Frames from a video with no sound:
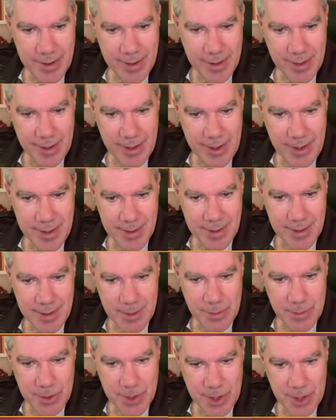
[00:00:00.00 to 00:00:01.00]
delete
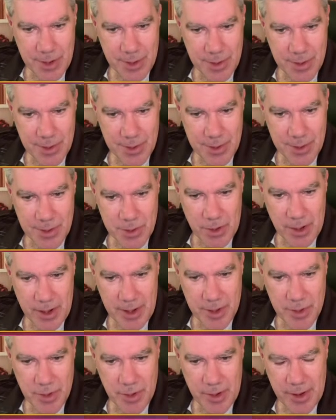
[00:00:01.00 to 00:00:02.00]
some zeros in
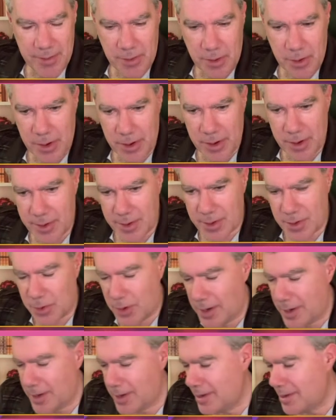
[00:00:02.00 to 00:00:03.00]
2024 or
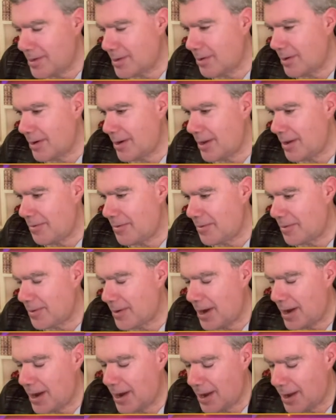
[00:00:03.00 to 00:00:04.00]

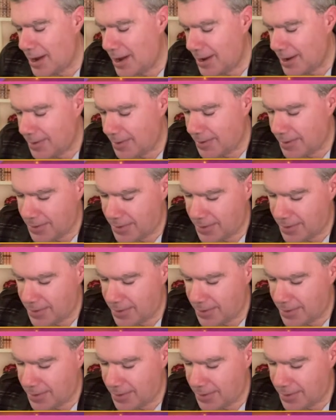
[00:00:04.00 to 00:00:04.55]
2025?